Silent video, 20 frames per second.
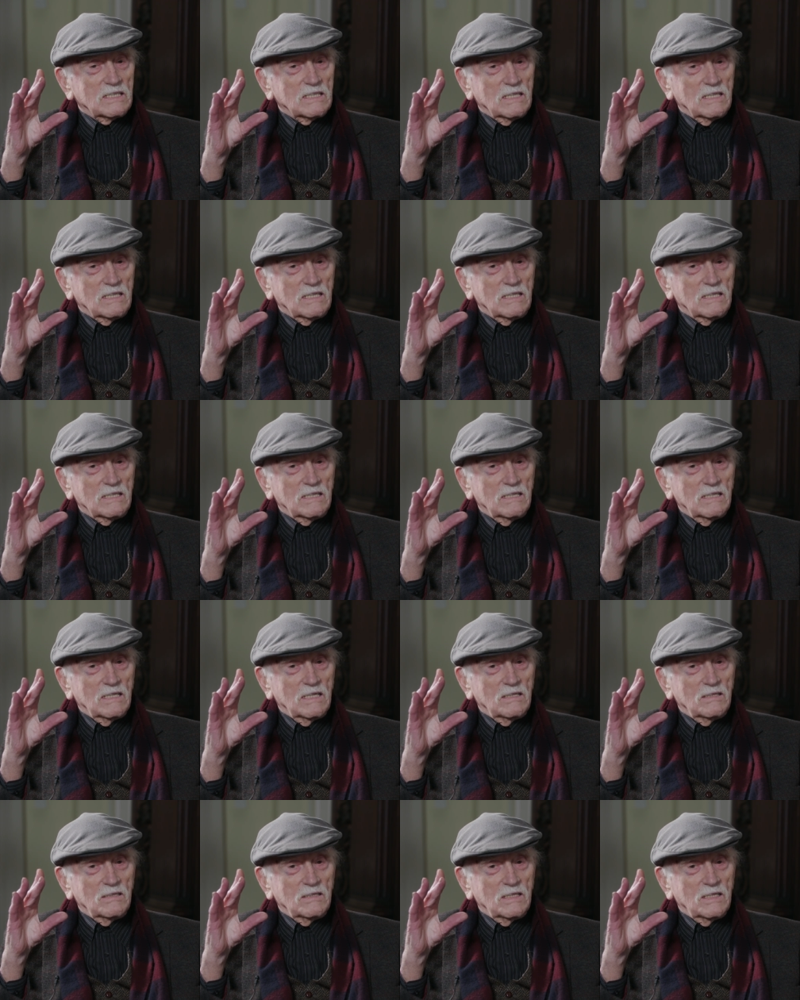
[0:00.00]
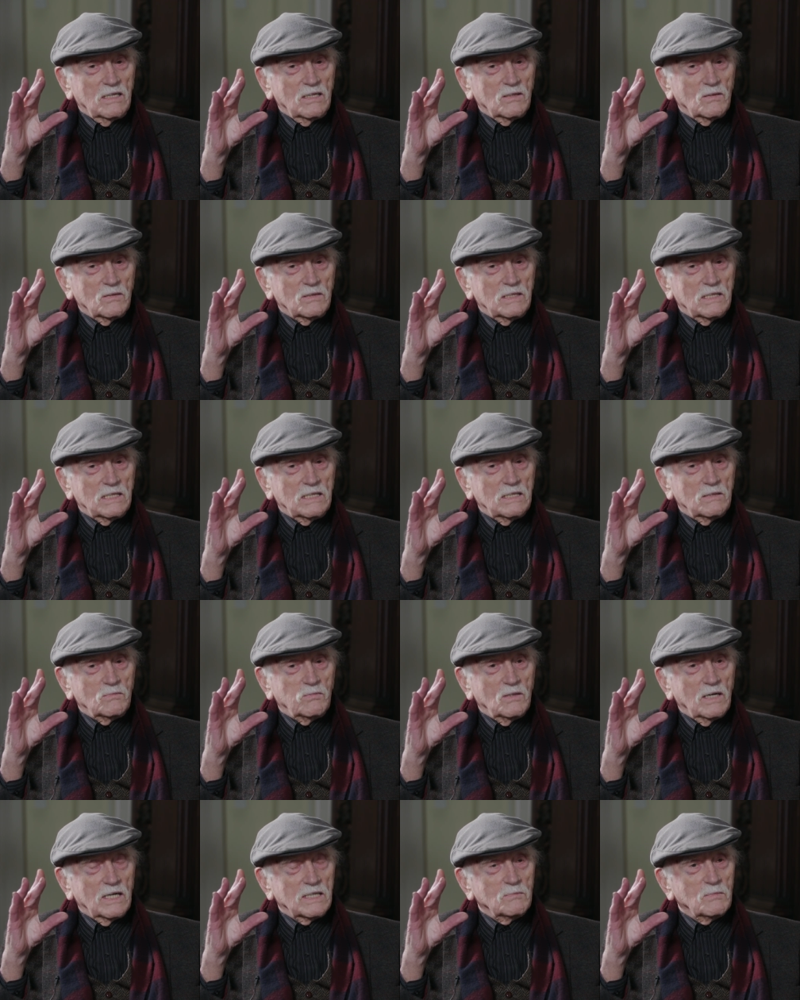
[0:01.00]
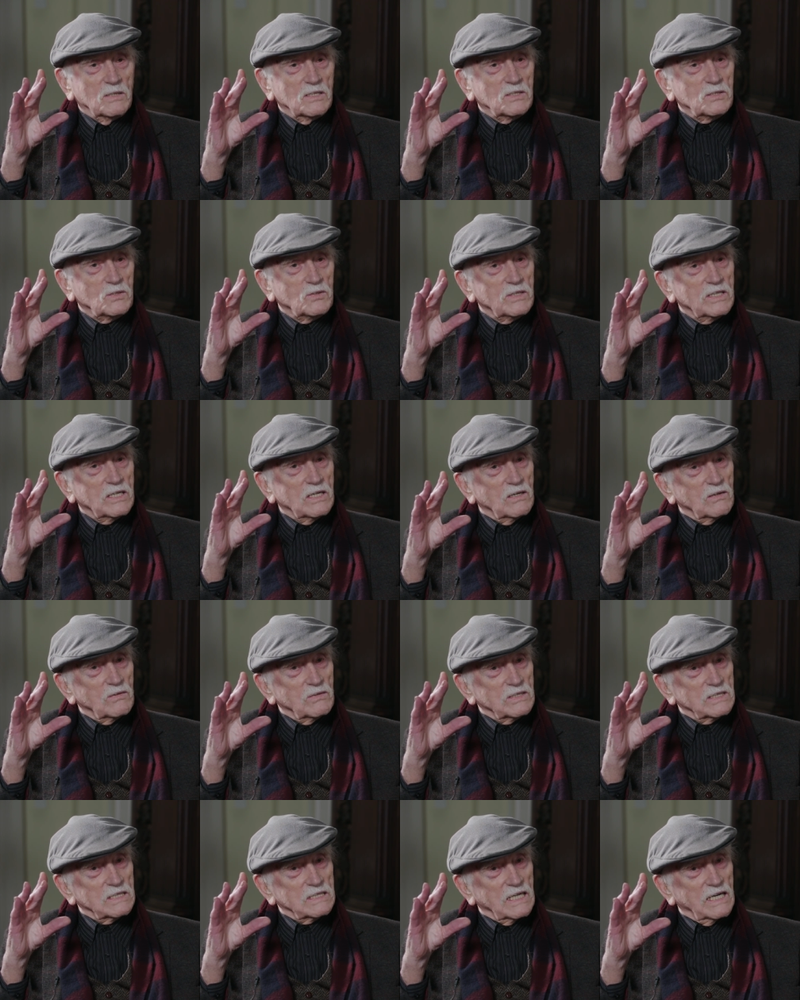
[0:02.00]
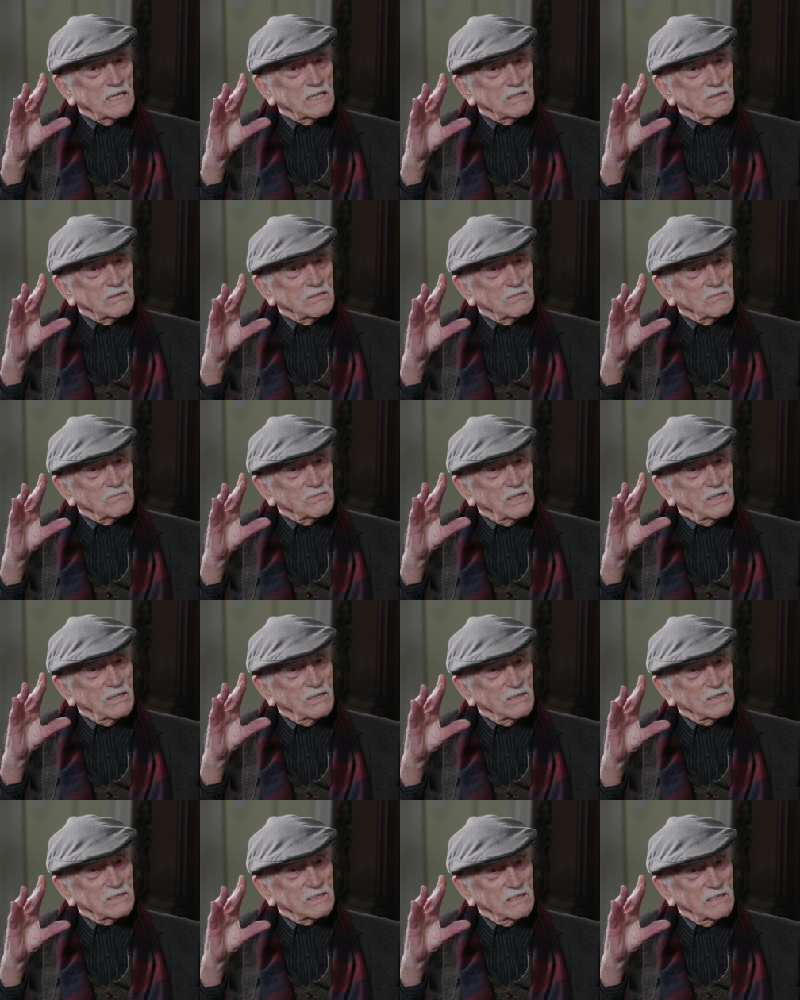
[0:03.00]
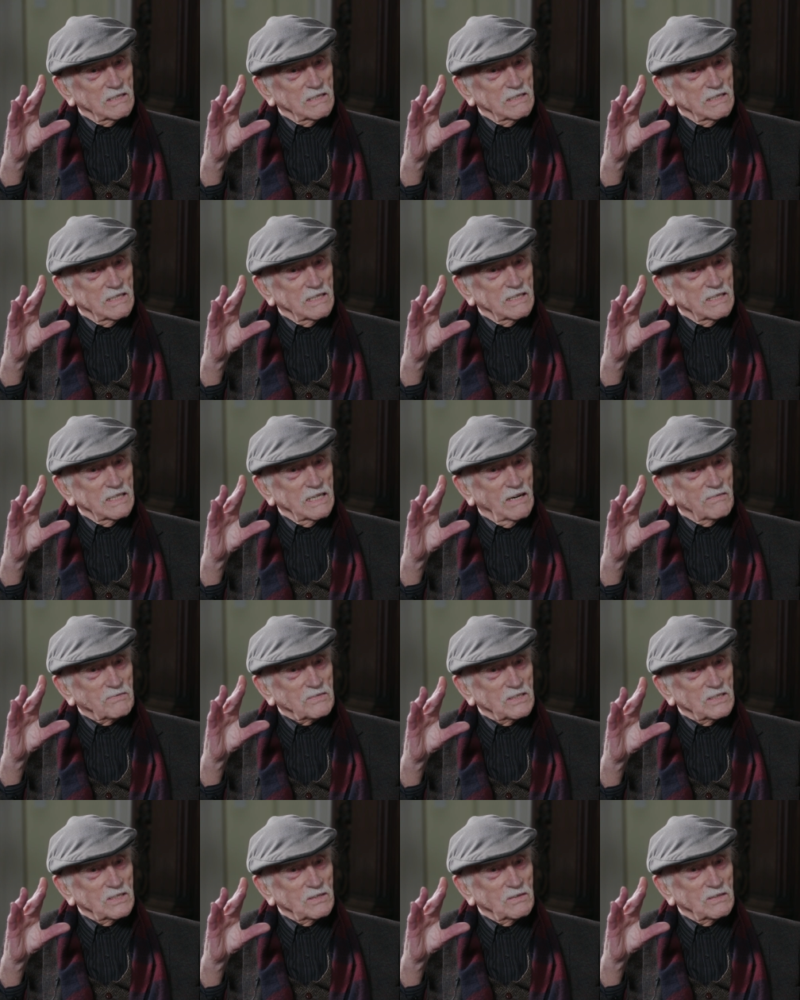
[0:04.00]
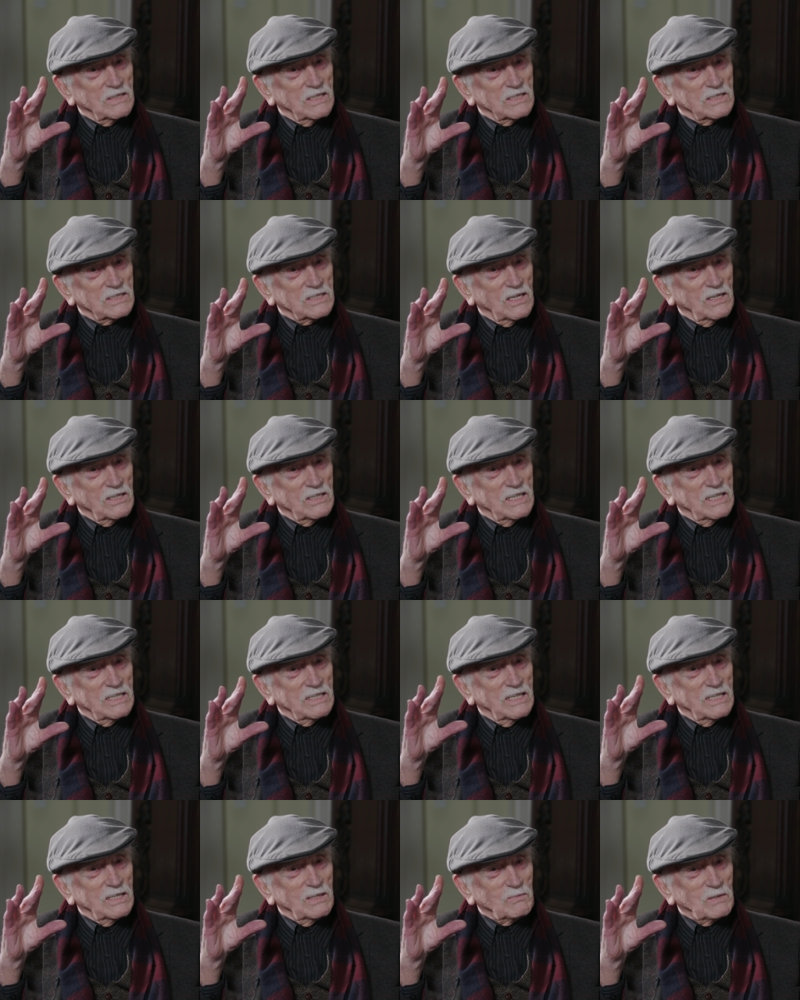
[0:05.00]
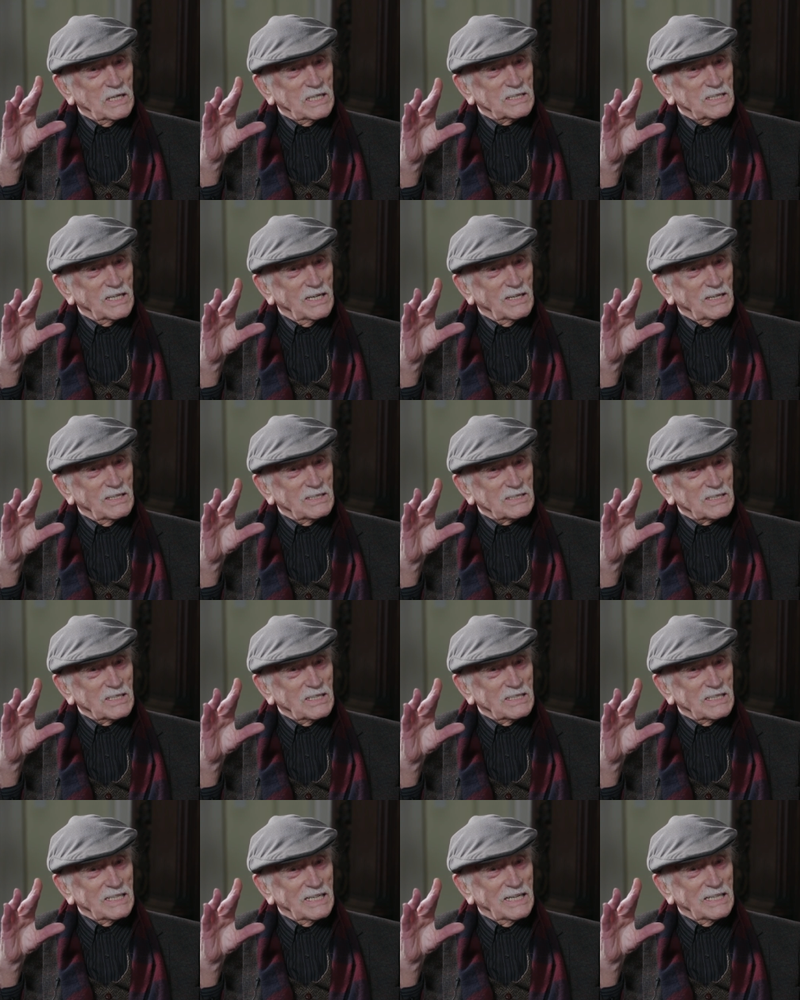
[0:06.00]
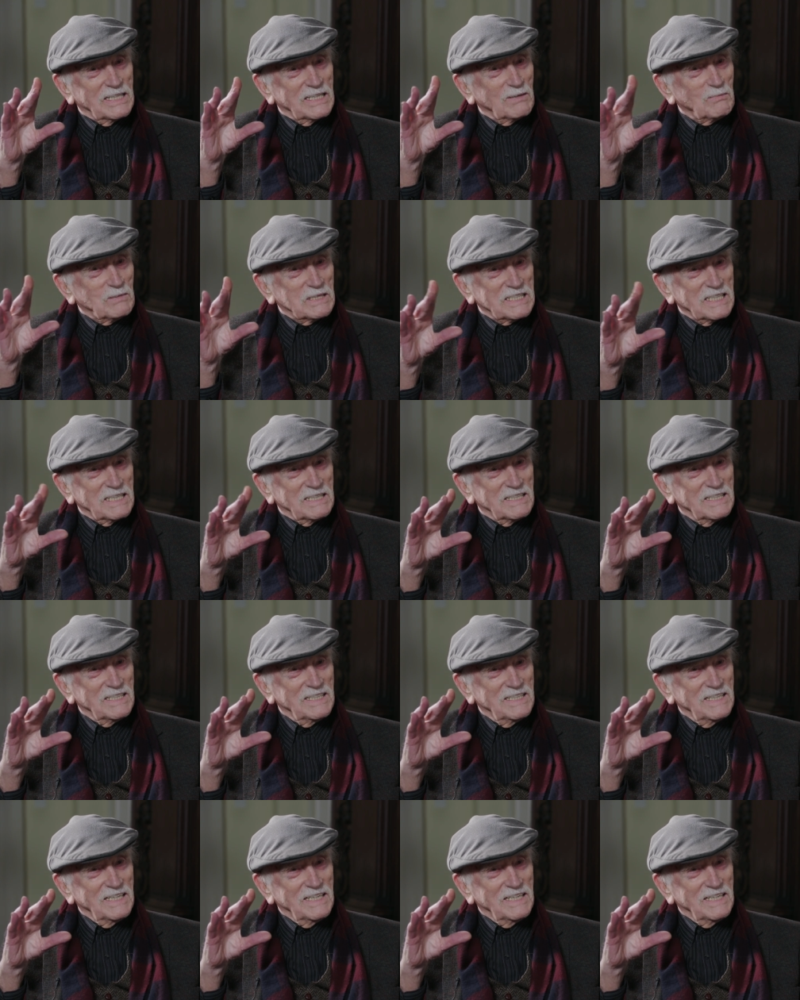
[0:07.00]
mm And uh, you know, they did what about three hours uh, rehearsal in mm the afternoon on mm Sunday, and then they went on on Sunday night. That was it, mm.